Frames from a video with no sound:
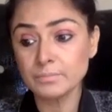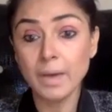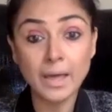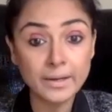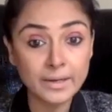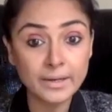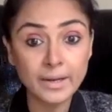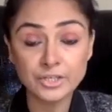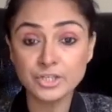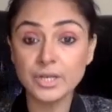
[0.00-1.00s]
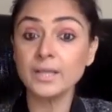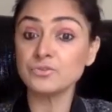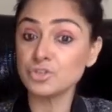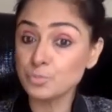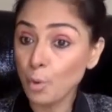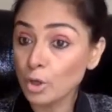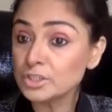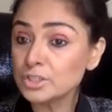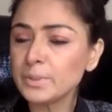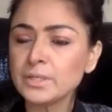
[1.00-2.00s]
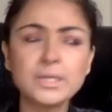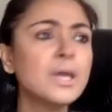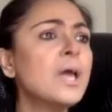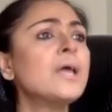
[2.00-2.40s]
married and she has responsibility.